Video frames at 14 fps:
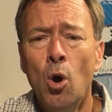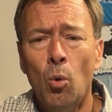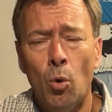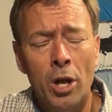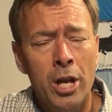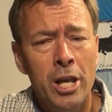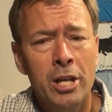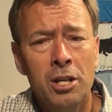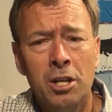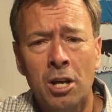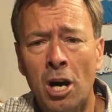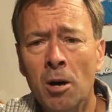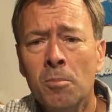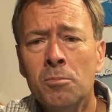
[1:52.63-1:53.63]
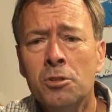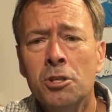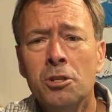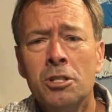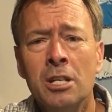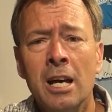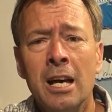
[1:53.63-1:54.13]
When it comes
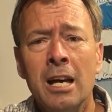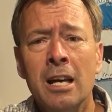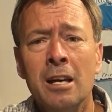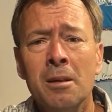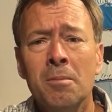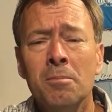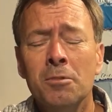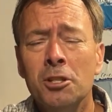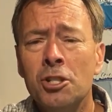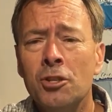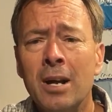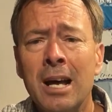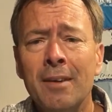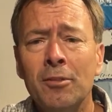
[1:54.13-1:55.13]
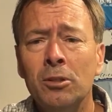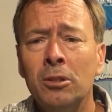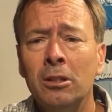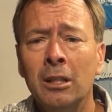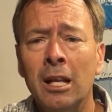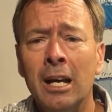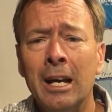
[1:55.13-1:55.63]
your time to
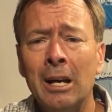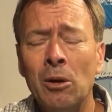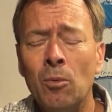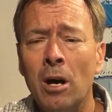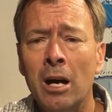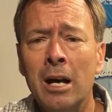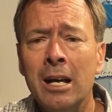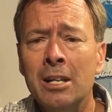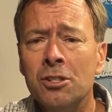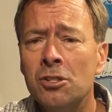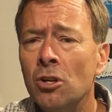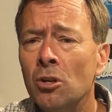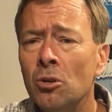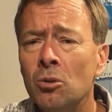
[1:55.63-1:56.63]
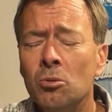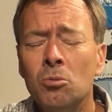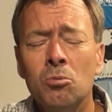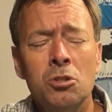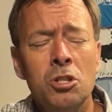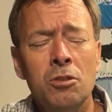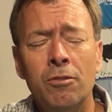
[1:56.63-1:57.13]
travel, likewise,
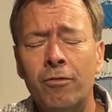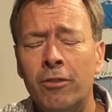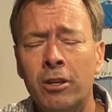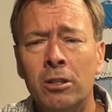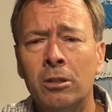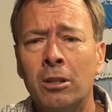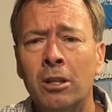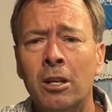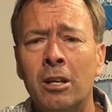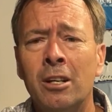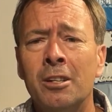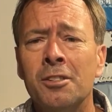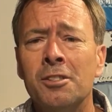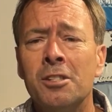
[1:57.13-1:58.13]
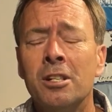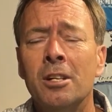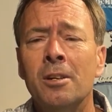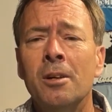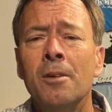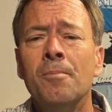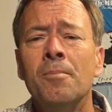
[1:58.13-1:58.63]
don't you feel lost
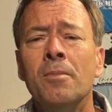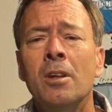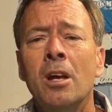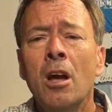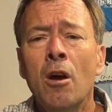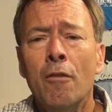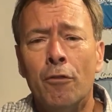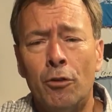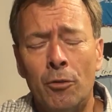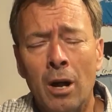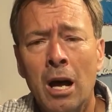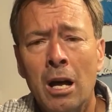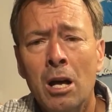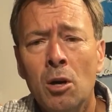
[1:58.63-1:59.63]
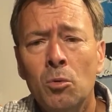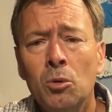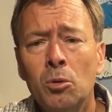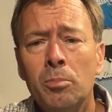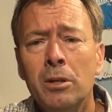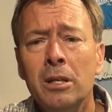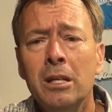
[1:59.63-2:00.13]
for I
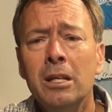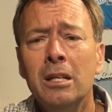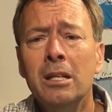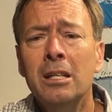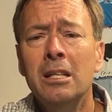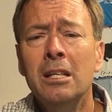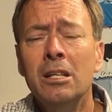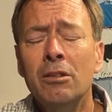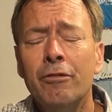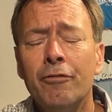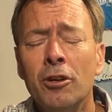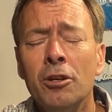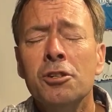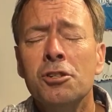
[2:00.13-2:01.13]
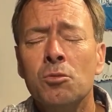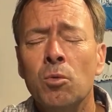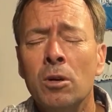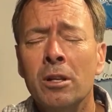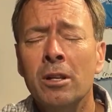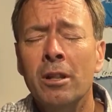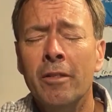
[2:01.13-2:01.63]
will be the first
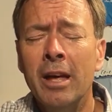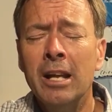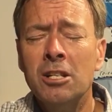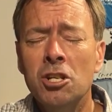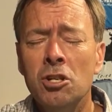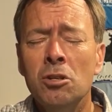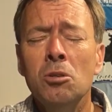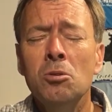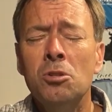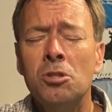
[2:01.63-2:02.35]
one that you